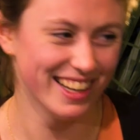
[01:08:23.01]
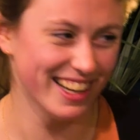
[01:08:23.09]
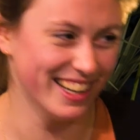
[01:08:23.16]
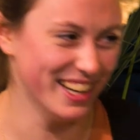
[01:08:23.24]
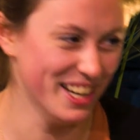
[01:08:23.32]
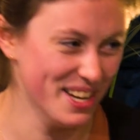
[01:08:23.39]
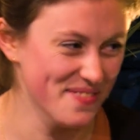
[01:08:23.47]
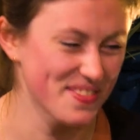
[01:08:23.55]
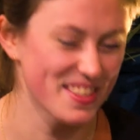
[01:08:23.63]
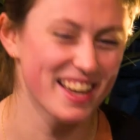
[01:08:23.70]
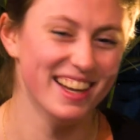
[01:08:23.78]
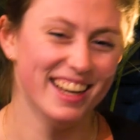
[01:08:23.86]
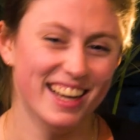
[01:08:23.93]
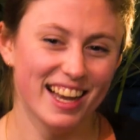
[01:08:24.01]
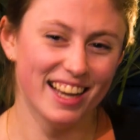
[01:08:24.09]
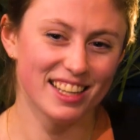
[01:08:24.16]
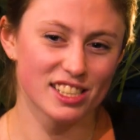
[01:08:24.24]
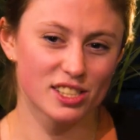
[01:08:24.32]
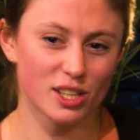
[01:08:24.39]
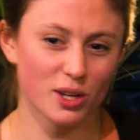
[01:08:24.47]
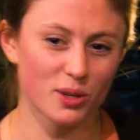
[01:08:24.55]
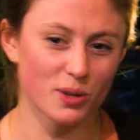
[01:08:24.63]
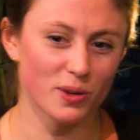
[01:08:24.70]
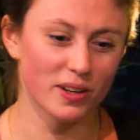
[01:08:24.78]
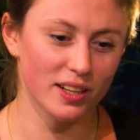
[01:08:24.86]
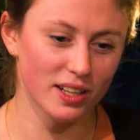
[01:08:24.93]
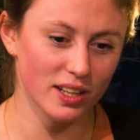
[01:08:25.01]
um, so